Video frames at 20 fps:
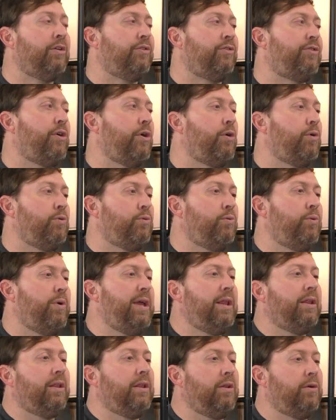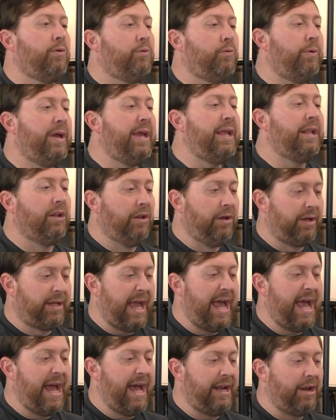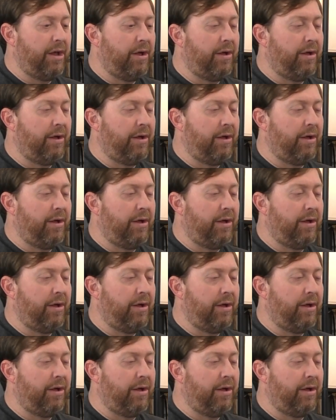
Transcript: So we look at.